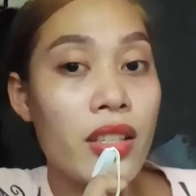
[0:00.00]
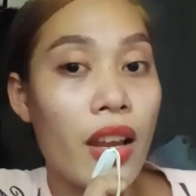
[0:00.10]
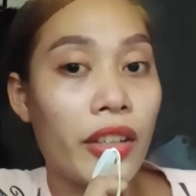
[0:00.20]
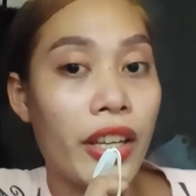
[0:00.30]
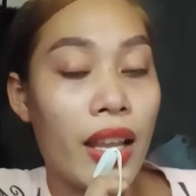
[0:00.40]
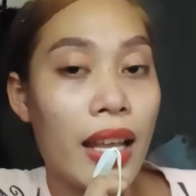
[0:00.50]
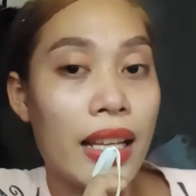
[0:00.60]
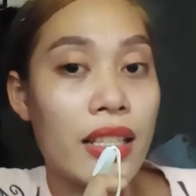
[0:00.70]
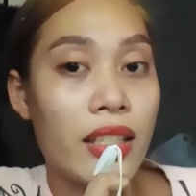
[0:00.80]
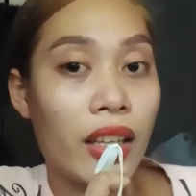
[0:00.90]
area
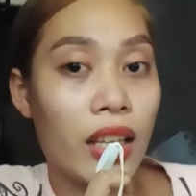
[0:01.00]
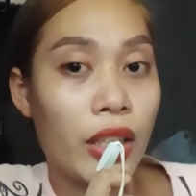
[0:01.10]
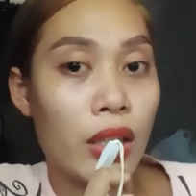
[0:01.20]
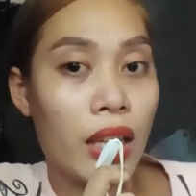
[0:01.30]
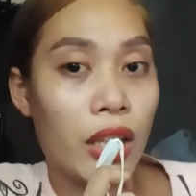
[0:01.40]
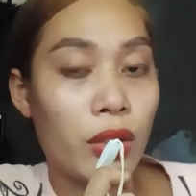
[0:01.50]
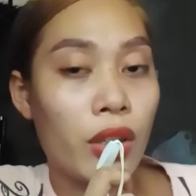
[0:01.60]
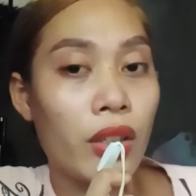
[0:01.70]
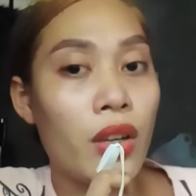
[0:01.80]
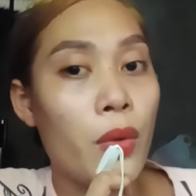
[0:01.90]
is the
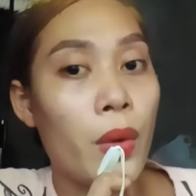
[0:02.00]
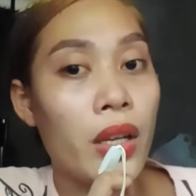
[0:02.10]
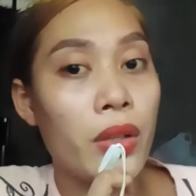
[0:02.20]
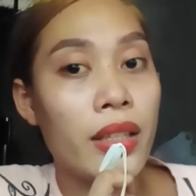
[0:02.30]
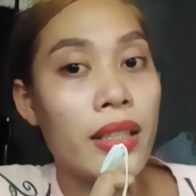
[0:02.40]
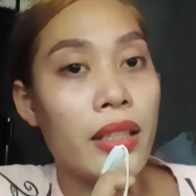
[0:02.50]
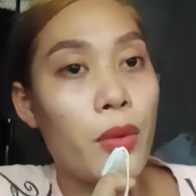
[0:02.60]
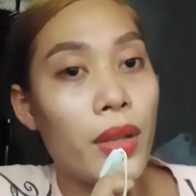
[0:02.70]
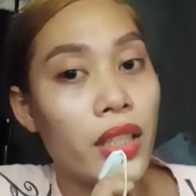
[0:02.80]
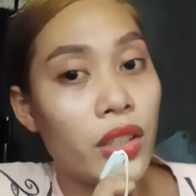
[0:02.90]
calculator. When
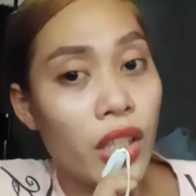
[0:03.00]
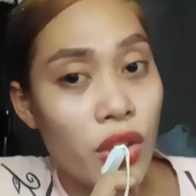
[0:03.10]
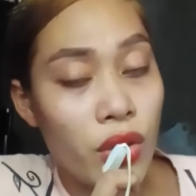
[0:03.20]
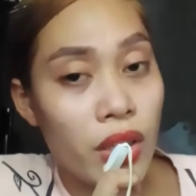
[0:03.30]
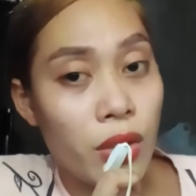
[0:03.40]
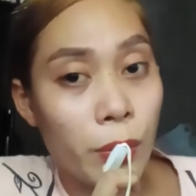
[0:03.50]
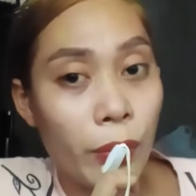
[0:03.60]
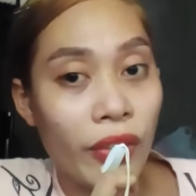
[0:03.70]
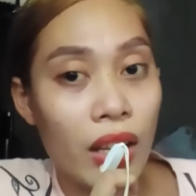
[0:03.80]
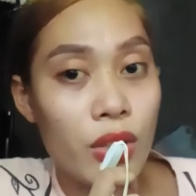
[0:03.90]
the teachers or
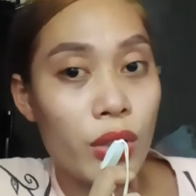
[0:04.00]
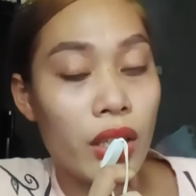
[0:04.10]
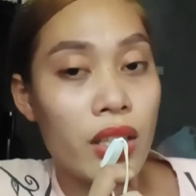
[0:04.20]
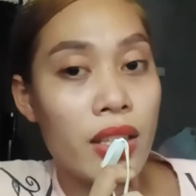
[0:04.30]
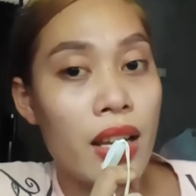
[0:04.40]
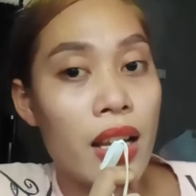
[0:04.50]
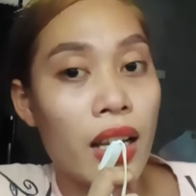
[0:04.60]
professors